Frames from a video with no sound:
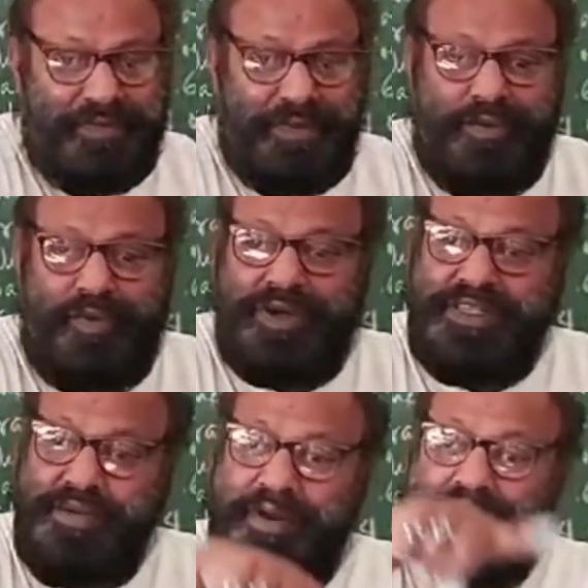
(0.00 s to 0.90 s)
What I
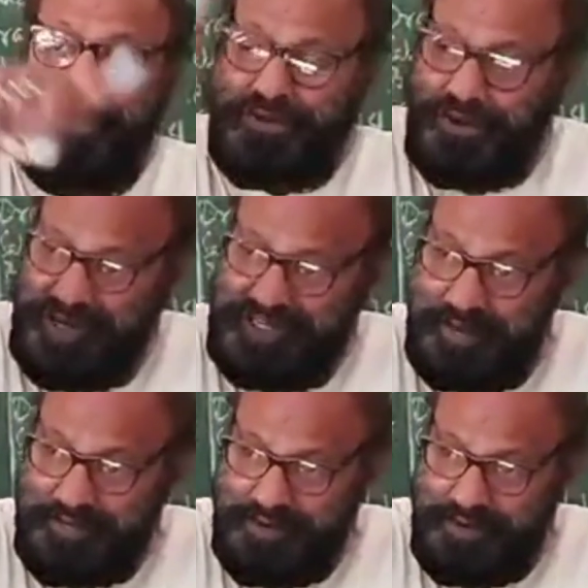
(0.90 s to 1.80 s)
have told you,
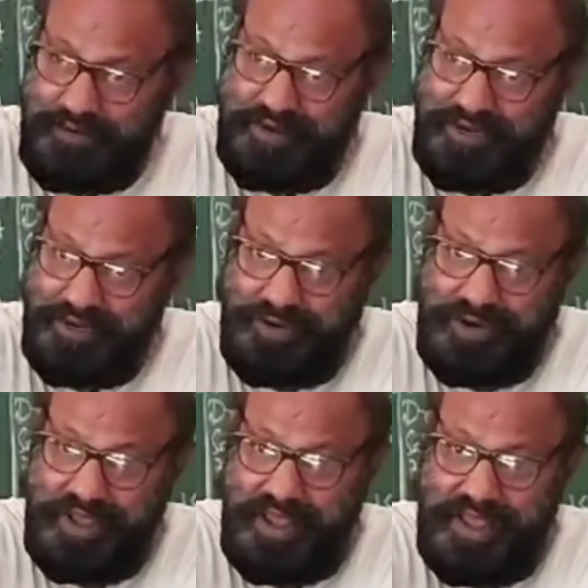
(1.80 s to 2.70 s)
what different
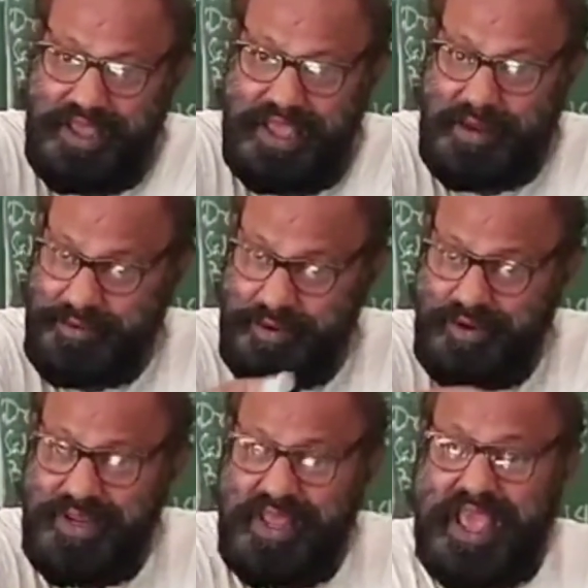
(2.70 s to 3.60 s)
authorities have
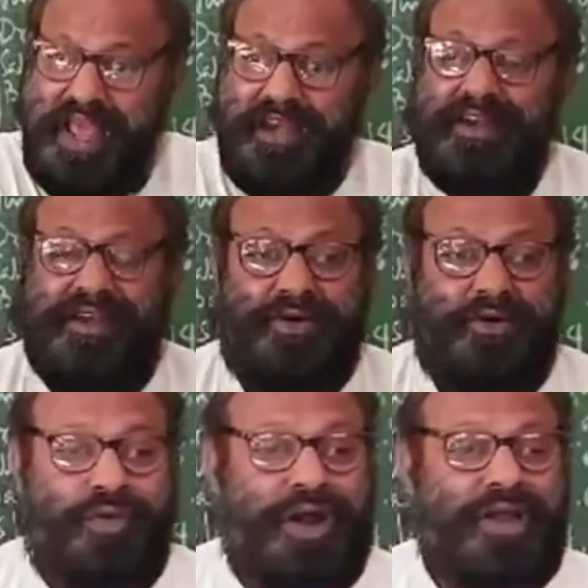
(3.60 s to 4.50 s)
been told,
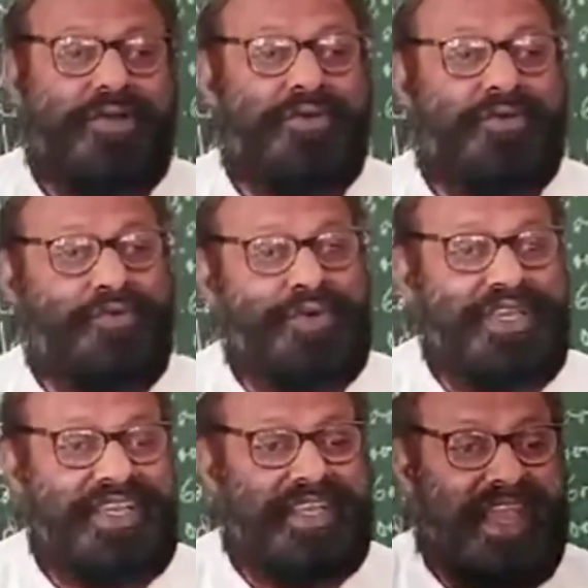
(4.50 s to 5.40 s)
I have told,
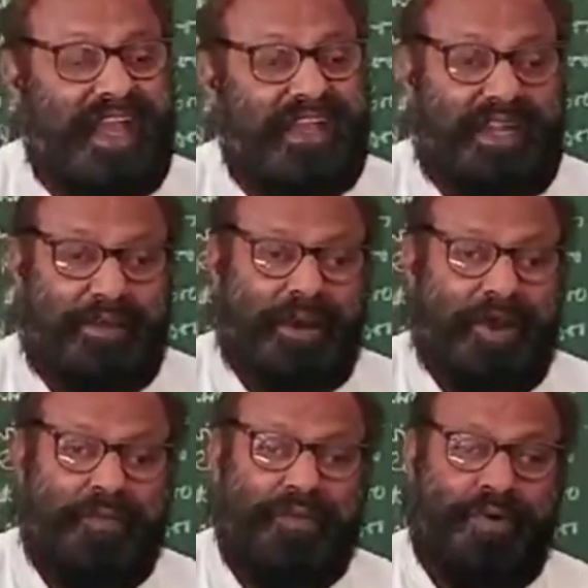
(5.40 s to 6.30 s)
and
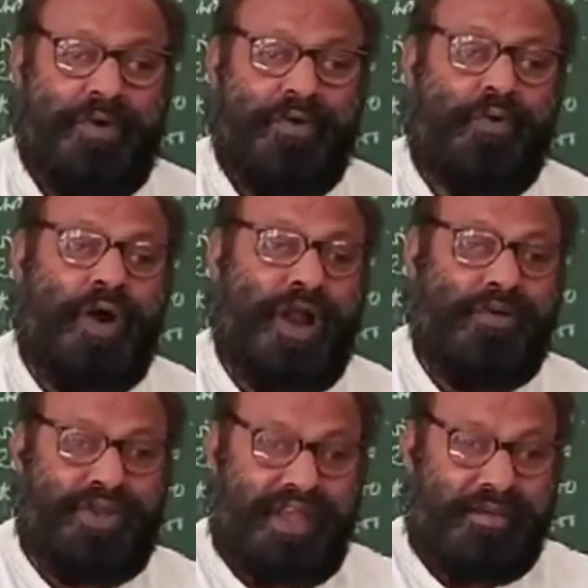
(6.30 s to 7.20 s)
what we
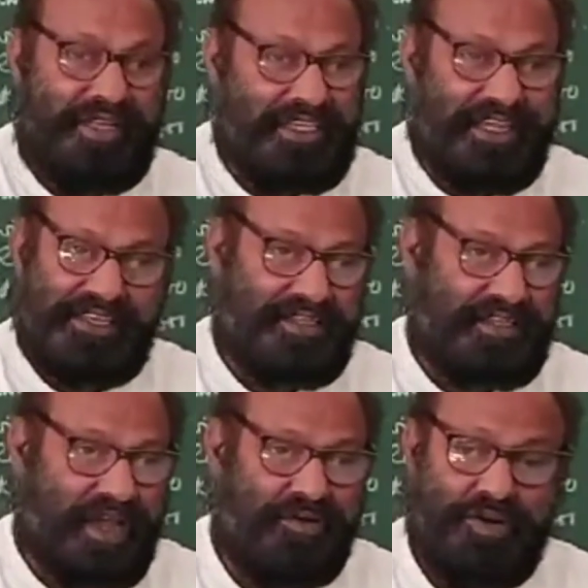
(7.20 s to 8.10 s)
can develop,
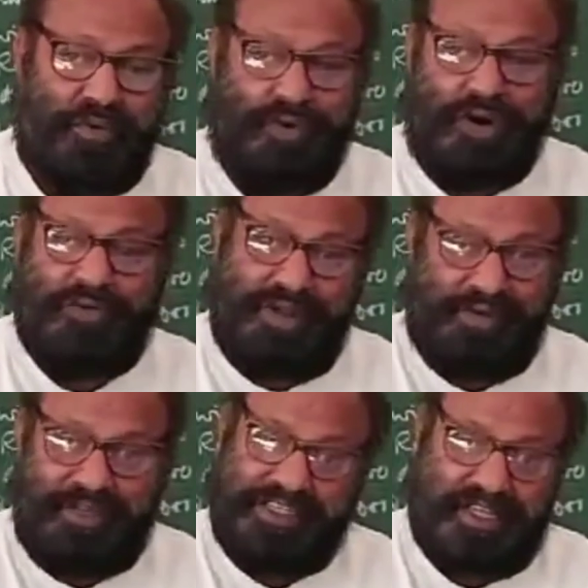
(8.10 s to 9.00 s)
what we have
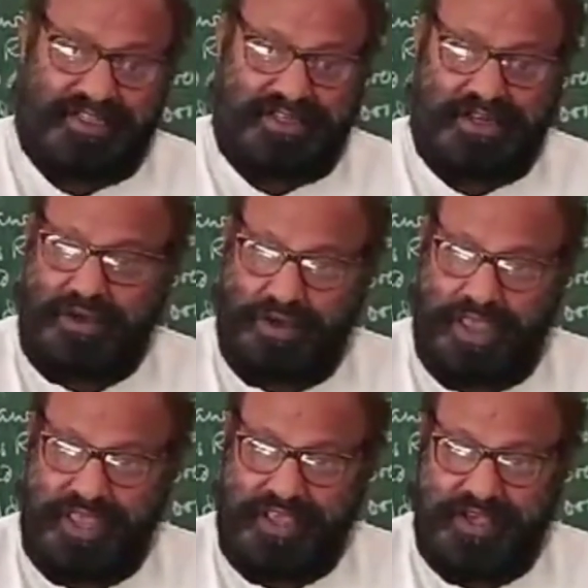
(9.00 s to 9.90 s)
discussed, out of
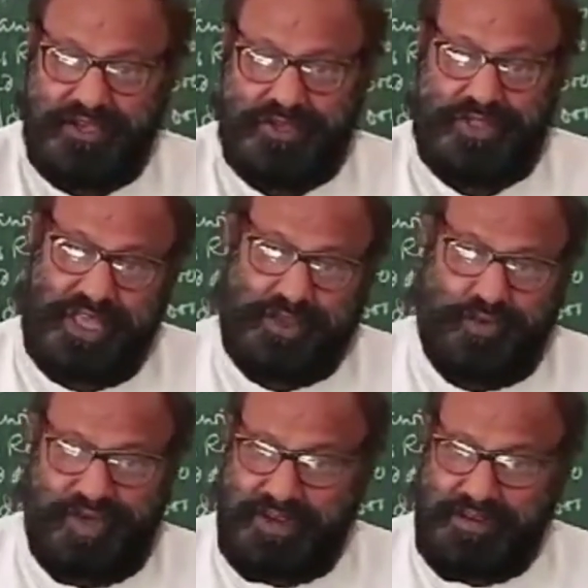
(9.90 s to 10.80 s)
what we have discussed.
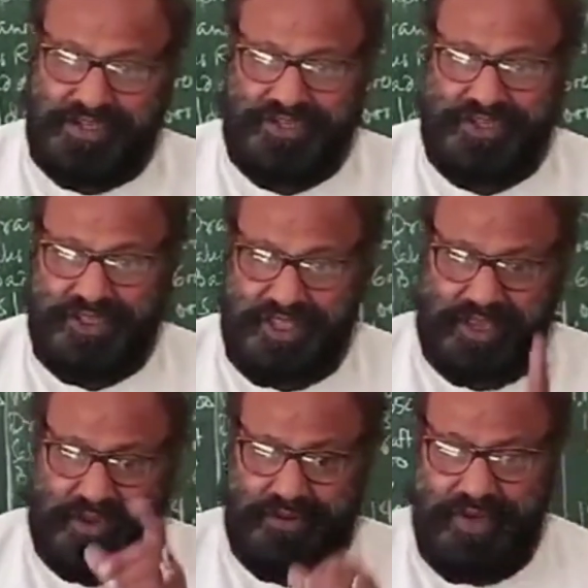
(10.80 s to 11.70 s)
Okay,
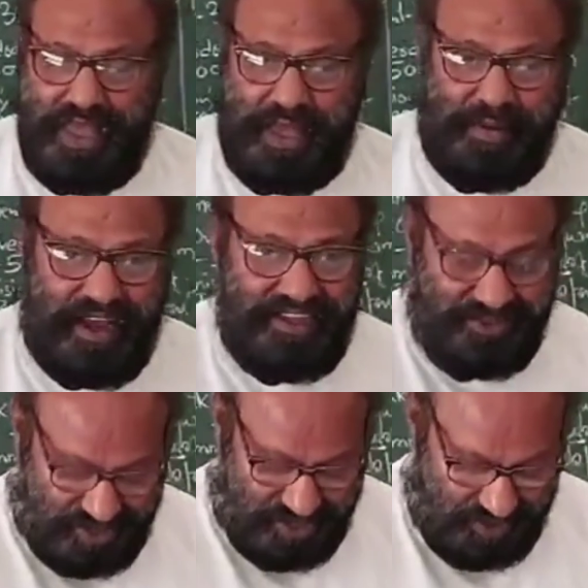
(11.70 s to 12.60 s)
so thank you very
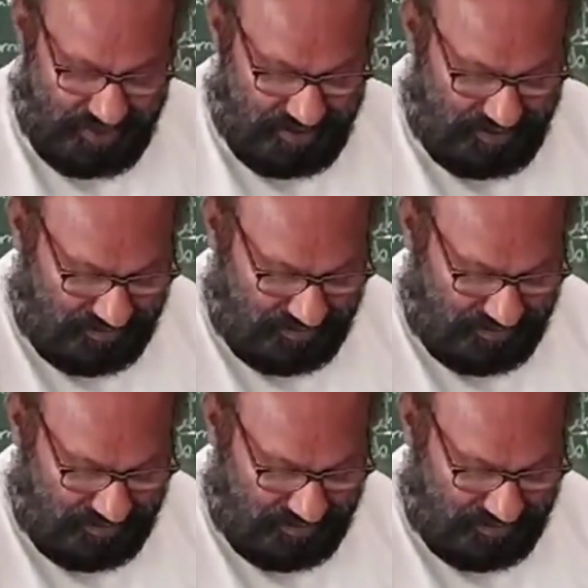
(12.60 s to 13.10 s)
much. Thank you.